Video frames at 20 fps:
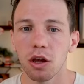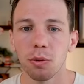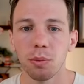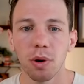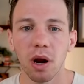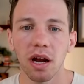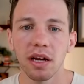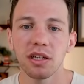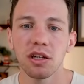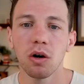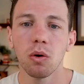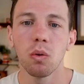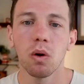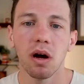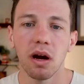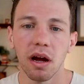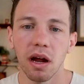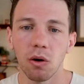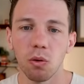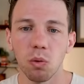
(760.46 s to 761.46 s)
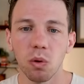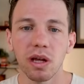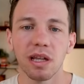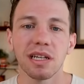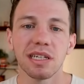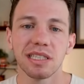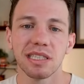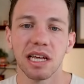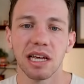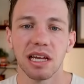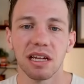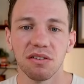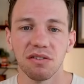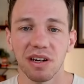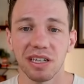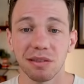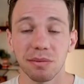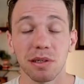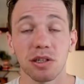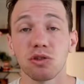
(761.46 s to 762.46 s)
You probably don't want a real estate
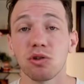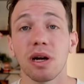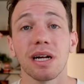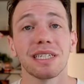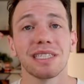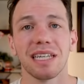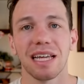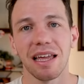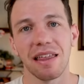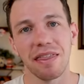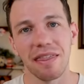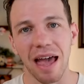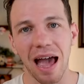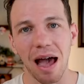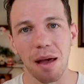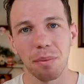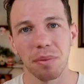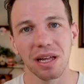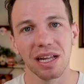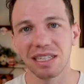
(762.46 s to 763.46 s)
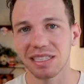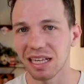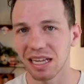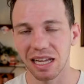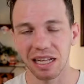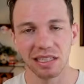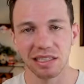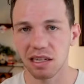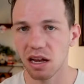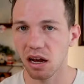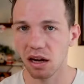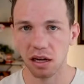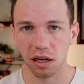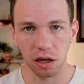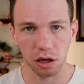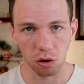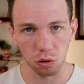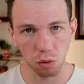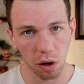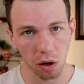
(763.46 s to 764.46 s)
investment trust in that because it's not
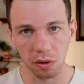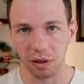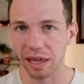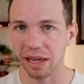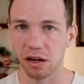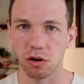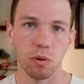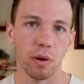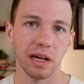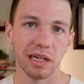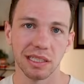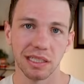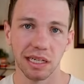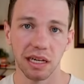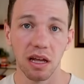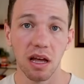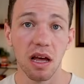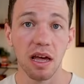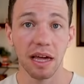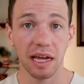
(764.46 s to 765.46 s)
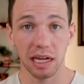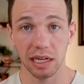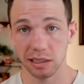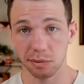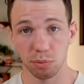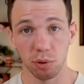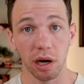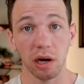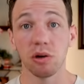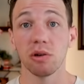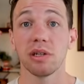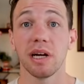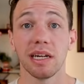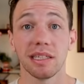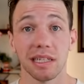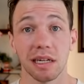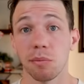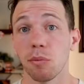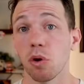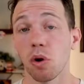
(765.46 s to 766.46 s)
going to grow like crazy. It's
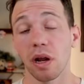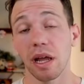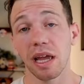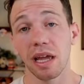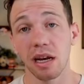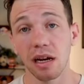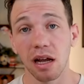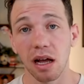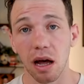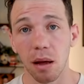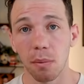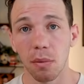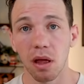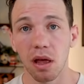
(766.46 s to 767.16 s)
prioritizing more income.